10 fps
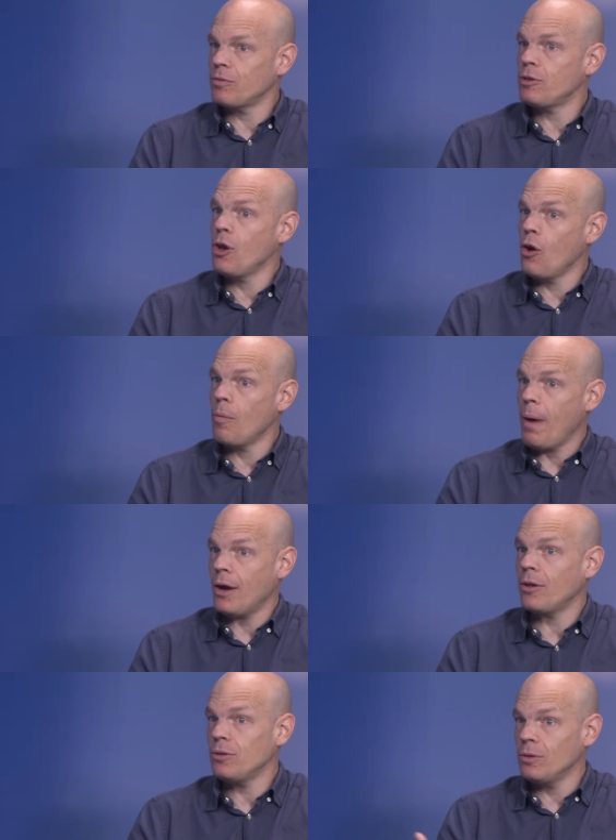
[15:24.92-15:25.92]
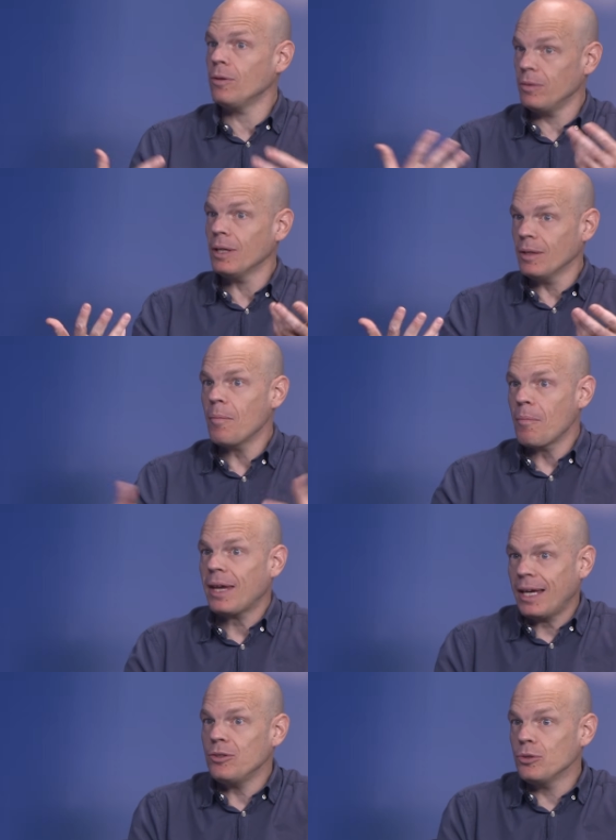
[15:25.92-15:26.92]
If you know about it, you
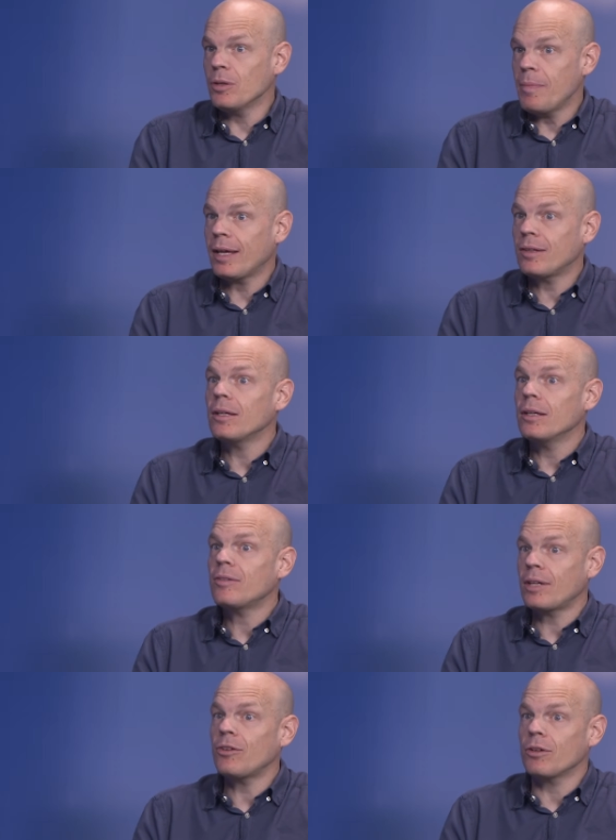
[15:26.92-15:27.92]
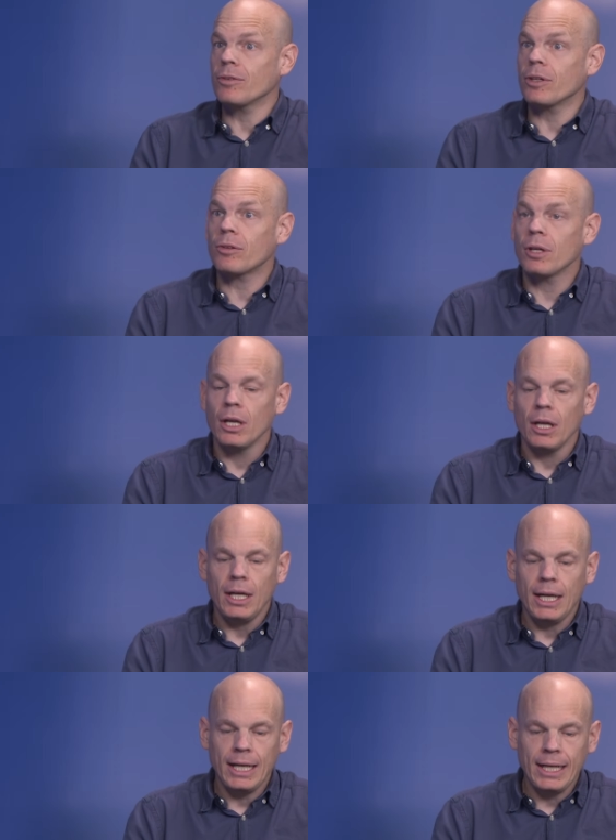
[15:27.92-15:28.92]
can make sense of this.
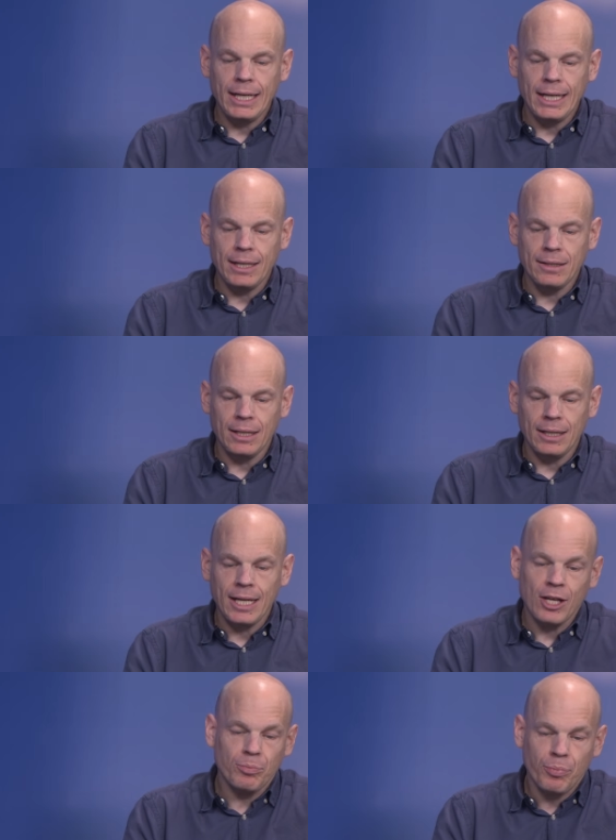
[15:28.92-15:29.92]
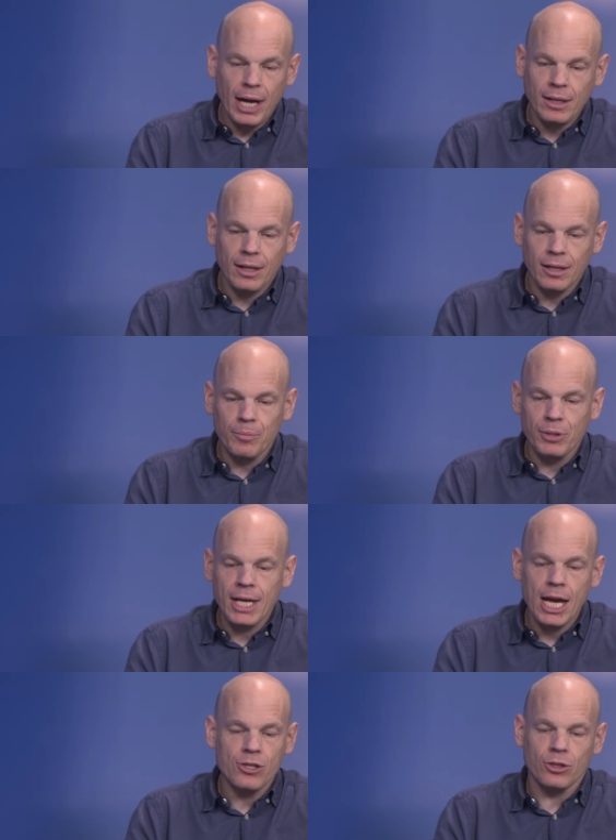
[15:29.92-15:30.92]
And it has practical
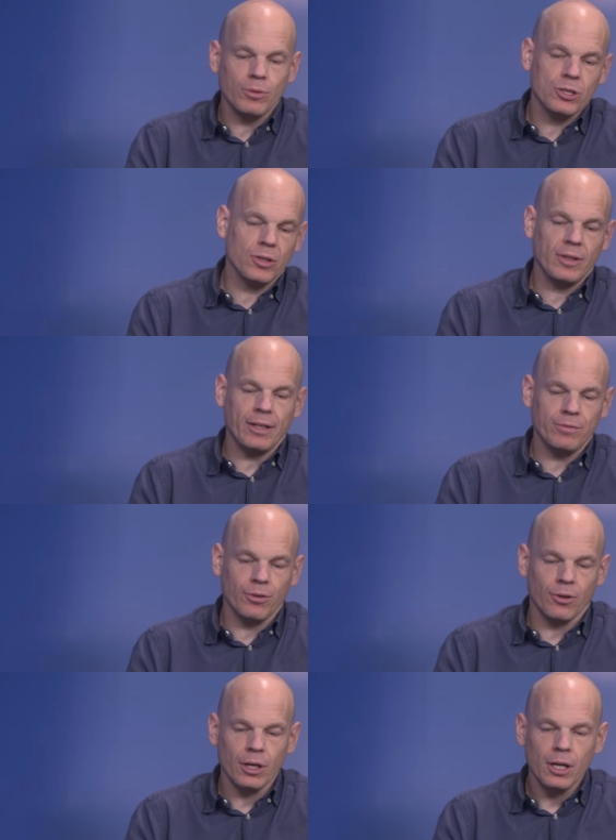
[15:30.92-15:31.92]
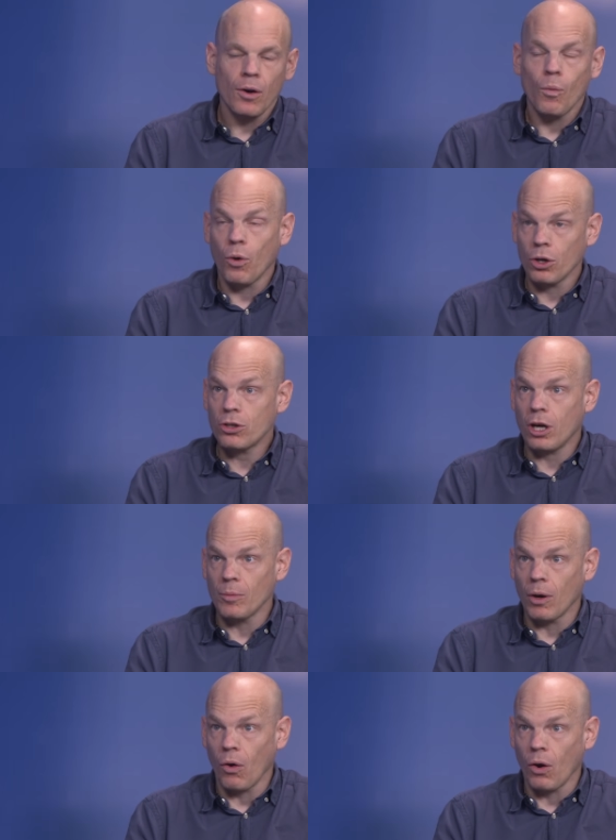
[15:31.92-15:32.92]
implications, which is that for one
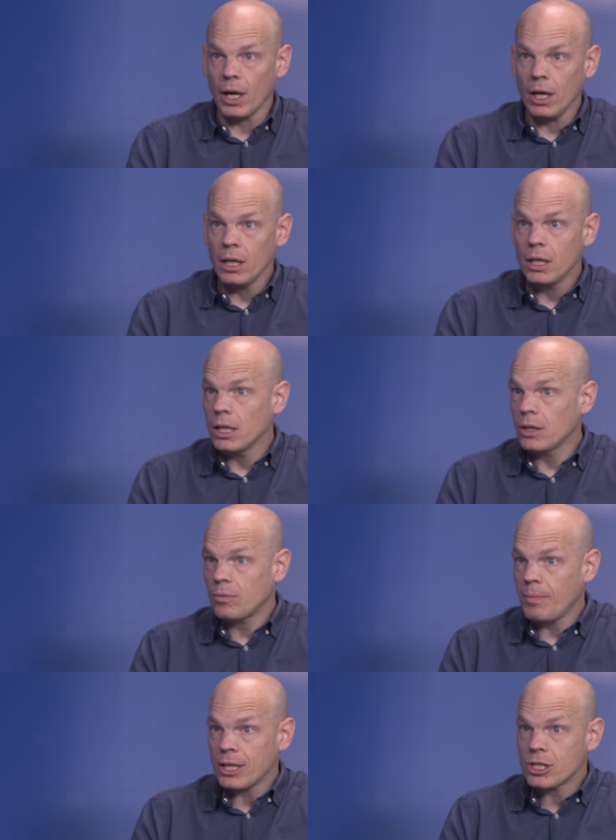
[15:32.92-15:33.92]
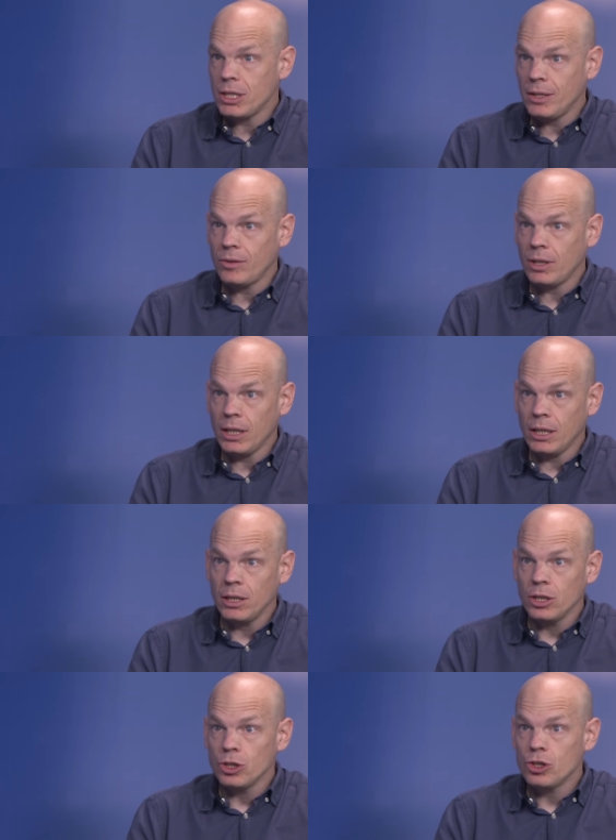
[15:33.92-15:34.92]
common lawyer, it's much easier
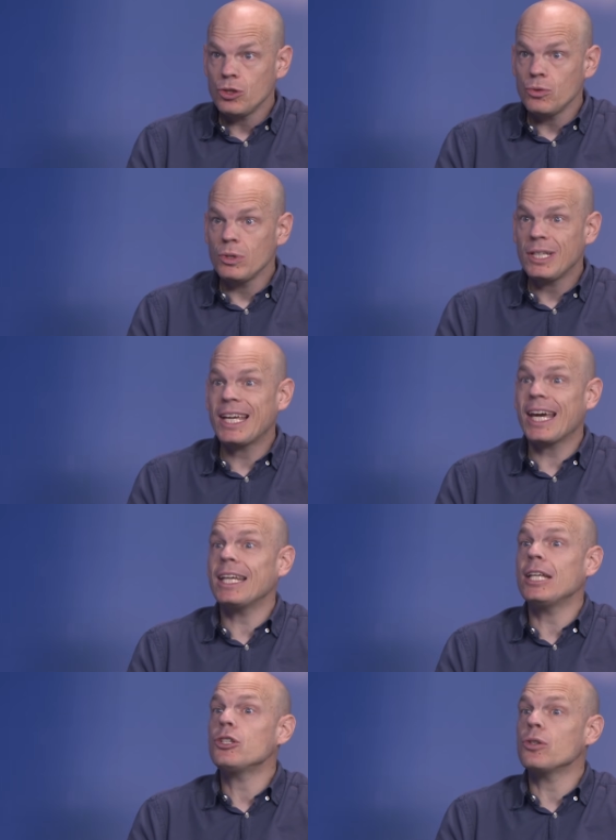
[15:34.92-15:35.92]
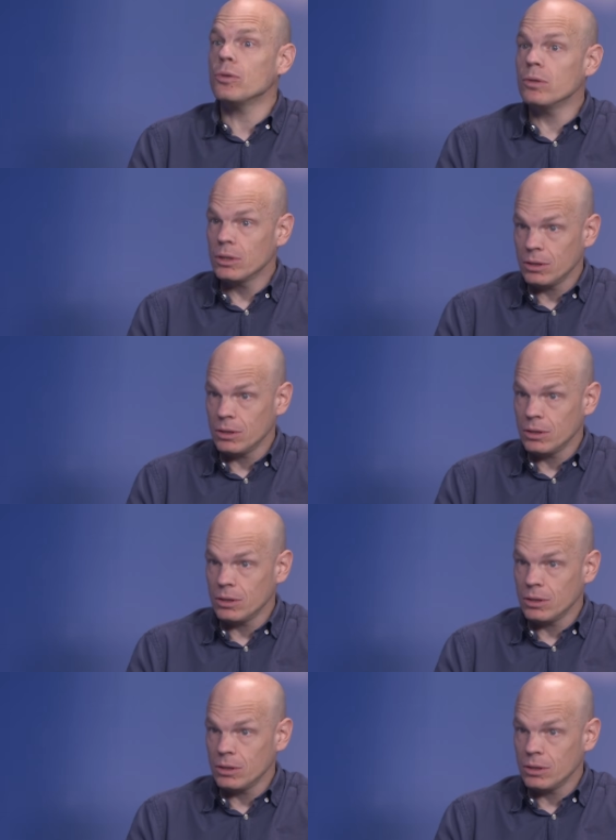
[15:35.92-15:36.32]
to get into